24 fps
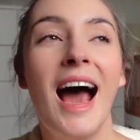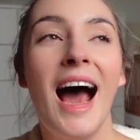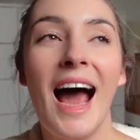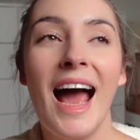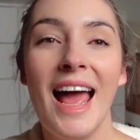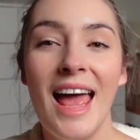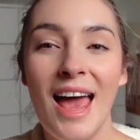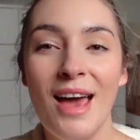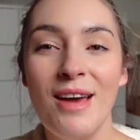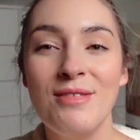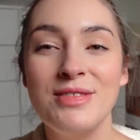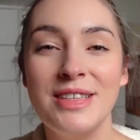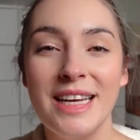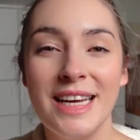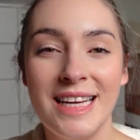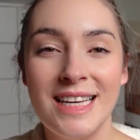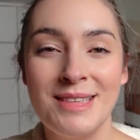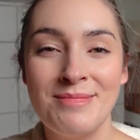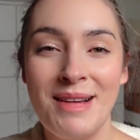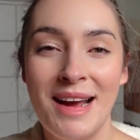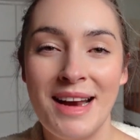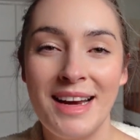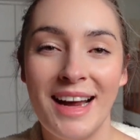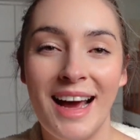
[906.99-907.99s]
I have to
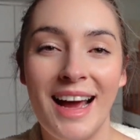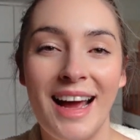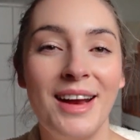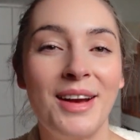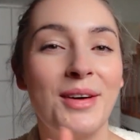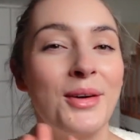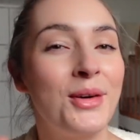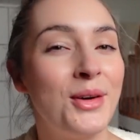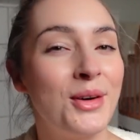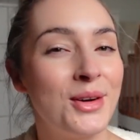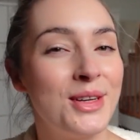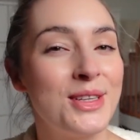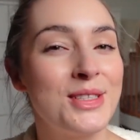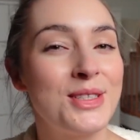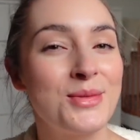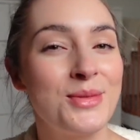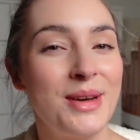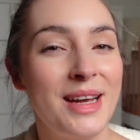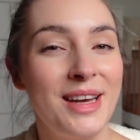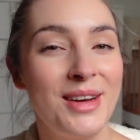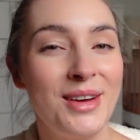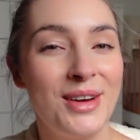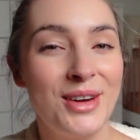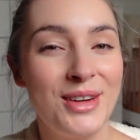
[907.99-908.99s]
end my night on a
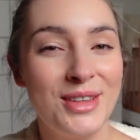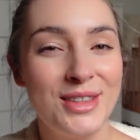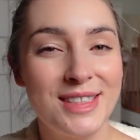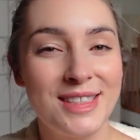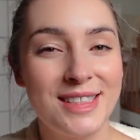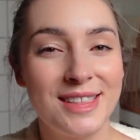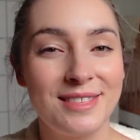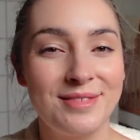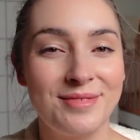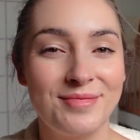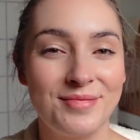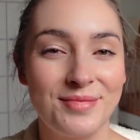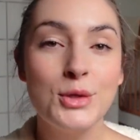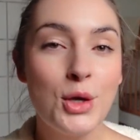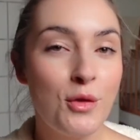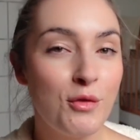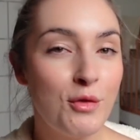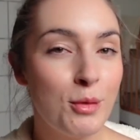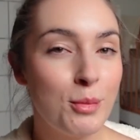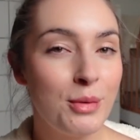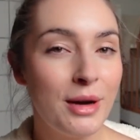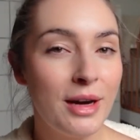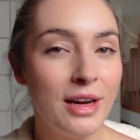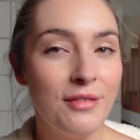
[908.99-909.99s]
sweet note. So
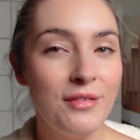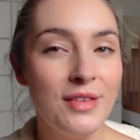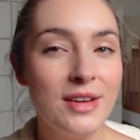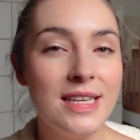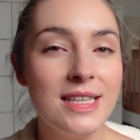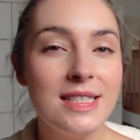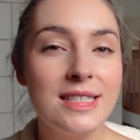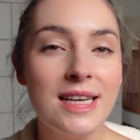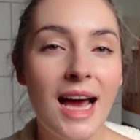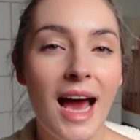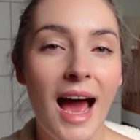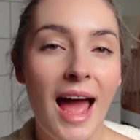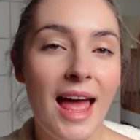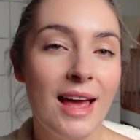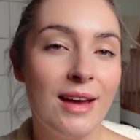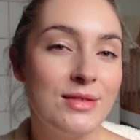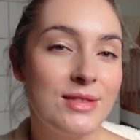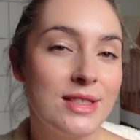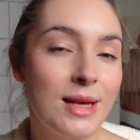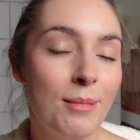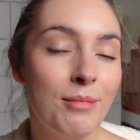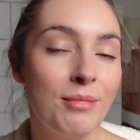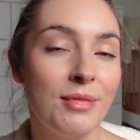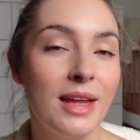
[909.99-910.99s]
for breakfast, I have
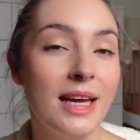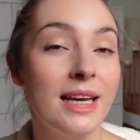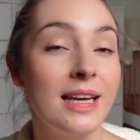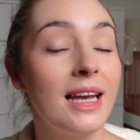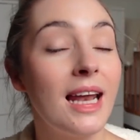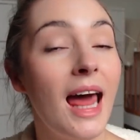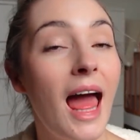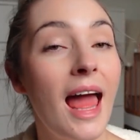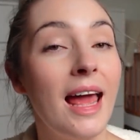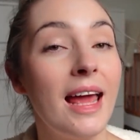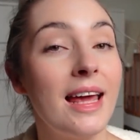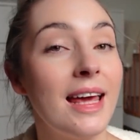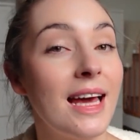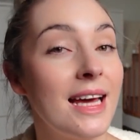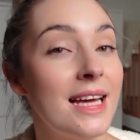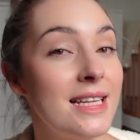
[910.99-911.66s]
something like